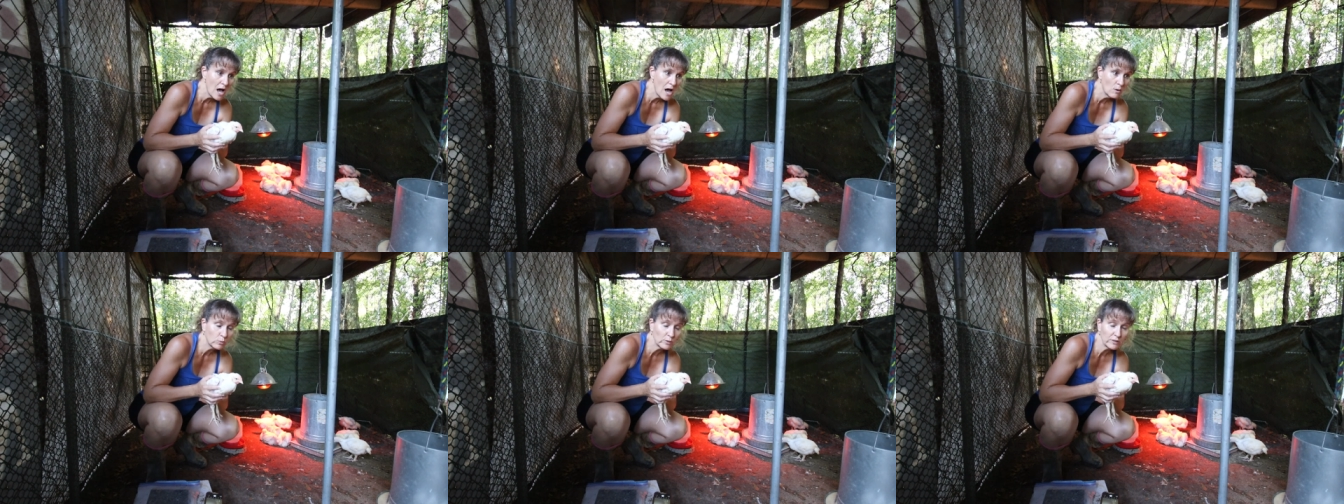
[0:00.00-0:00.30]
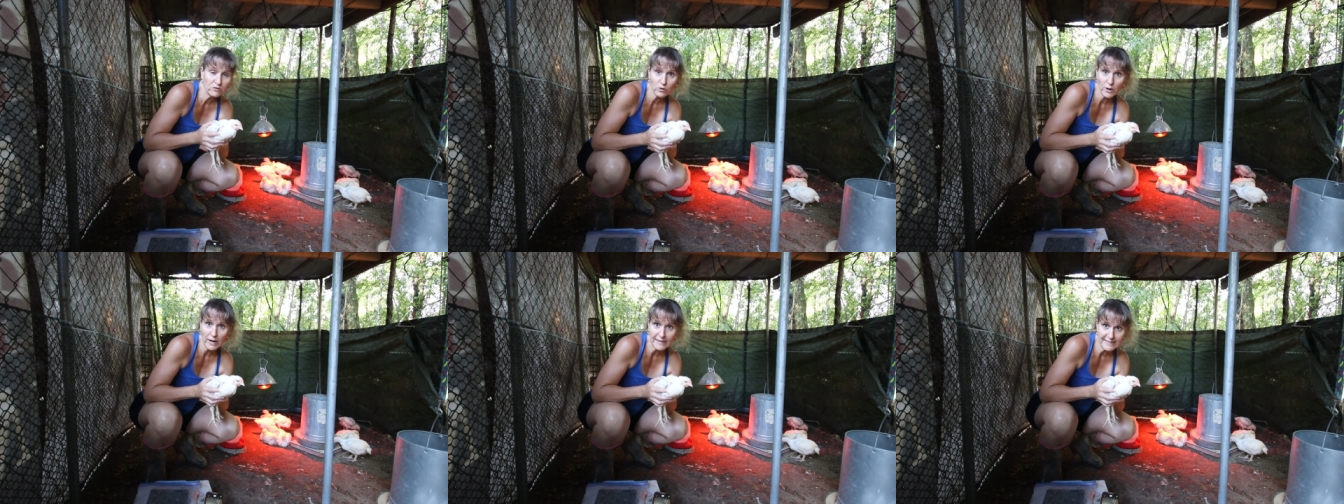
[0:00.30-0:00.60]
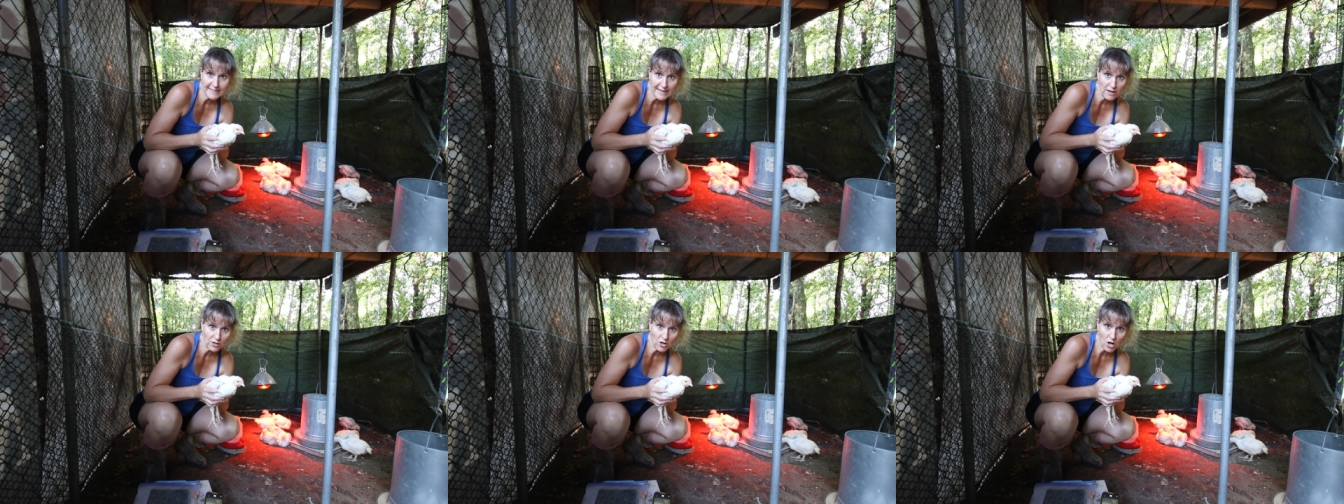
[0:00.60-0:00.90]
Um, we've
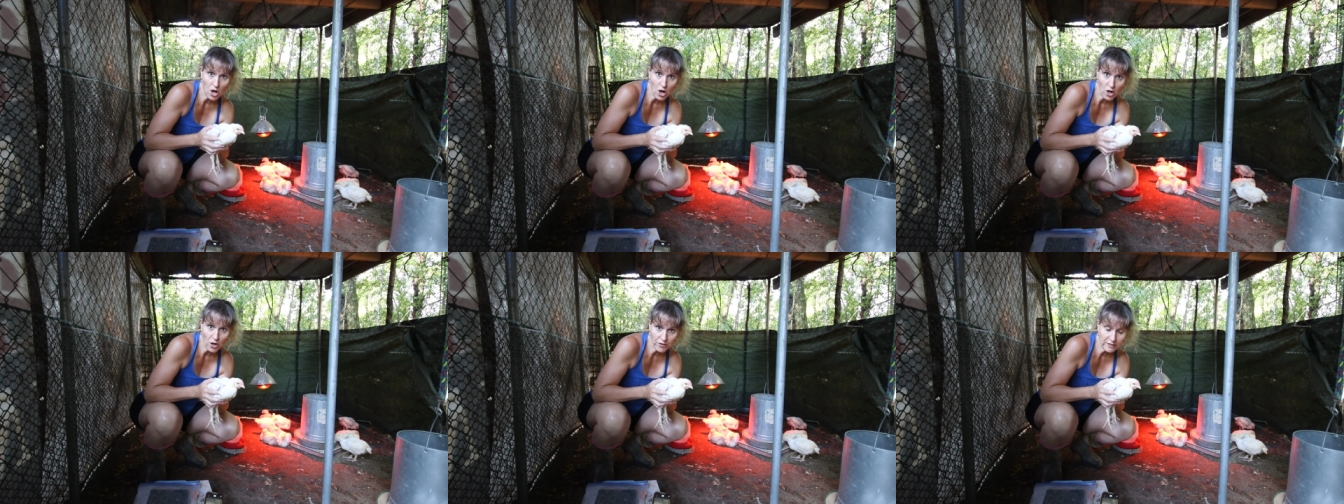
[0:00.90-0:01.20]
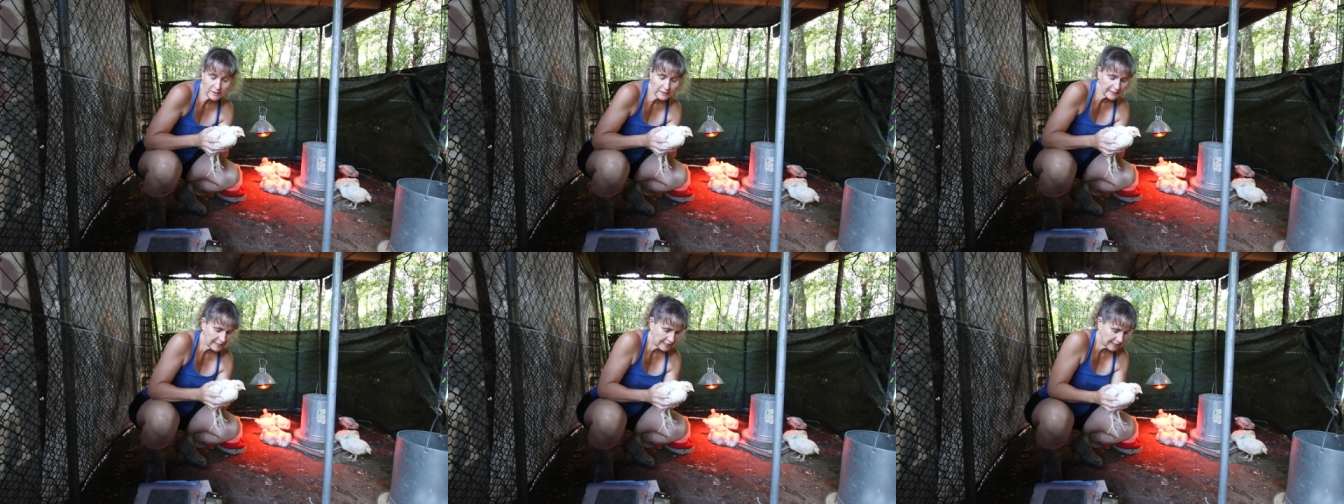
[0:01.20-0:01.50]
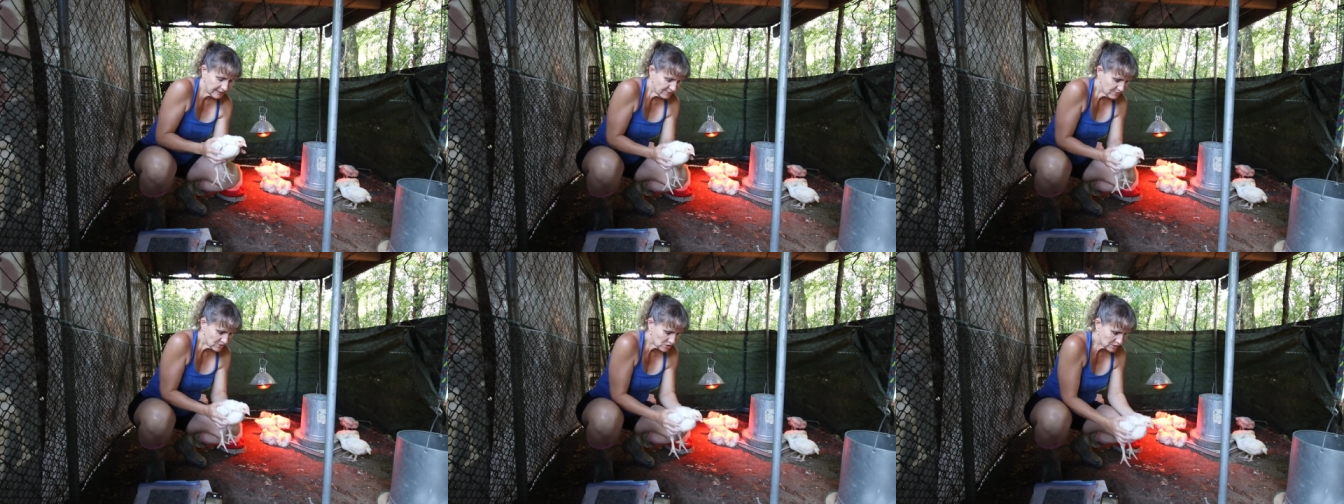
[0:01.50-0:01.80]
raked out all the
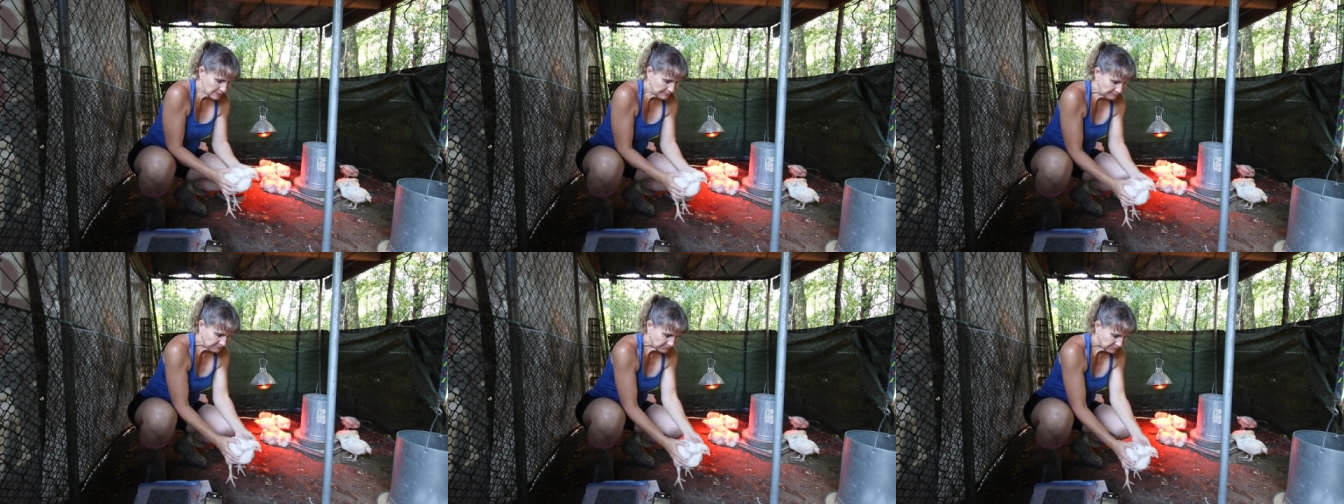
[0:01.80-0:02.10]
leaves